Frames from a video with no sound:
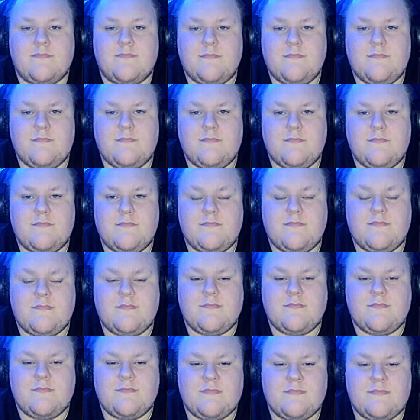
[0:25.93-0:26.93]

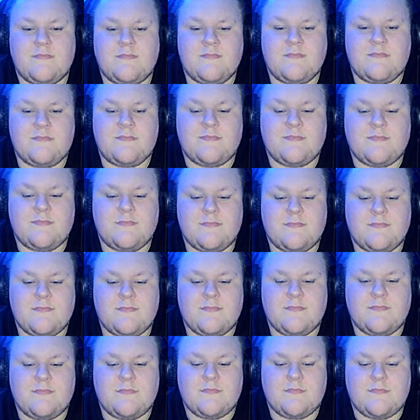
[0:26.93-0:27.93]

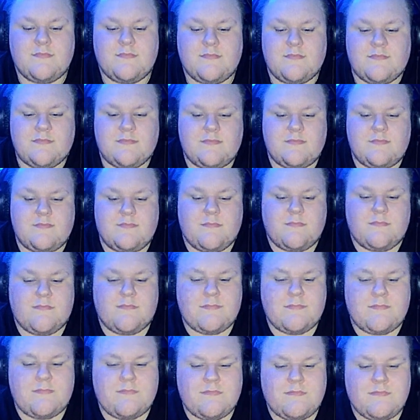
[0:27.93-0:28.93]

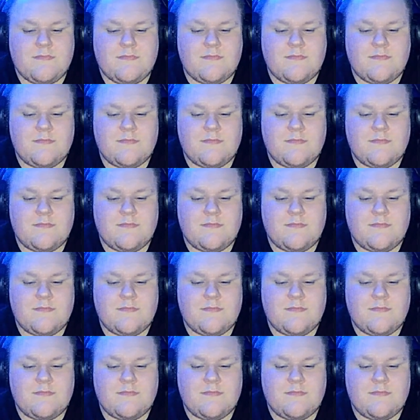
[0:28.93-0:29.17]
[no speech]